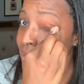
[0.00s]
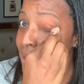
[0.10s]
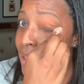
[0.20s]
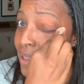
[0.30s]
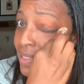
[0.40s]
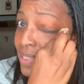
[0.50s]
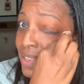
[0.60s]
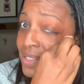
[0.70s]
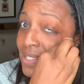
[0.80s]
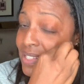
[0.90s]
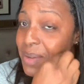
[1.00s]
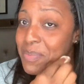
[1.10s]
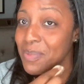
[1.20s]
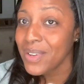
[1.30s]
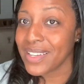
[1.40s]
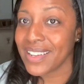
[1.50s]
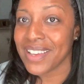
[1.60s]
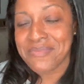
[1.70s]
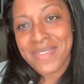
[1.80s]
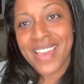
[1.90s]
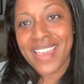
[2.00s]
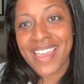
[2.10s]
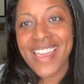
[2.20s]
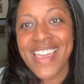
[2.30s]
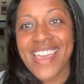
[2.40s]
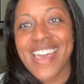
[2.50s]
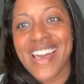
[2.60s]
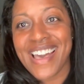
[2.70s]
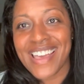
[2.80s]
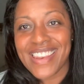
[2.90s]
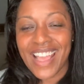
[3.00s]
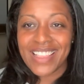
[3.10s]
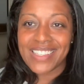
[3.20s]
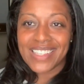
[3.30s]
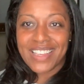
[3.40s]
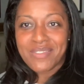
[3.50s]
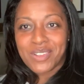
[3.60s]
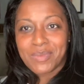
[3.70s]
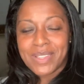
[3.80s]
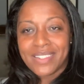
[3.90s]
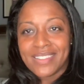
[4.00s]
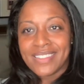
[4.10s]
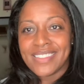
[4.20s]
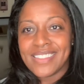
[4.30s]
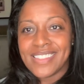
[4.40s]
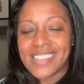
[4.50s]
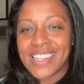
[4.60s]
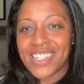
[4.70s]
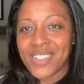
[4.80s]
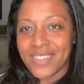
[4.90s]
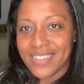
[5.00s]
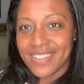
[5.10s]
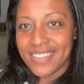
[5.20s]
And that's step 1 of my nightly skin regimen. Stay tuned.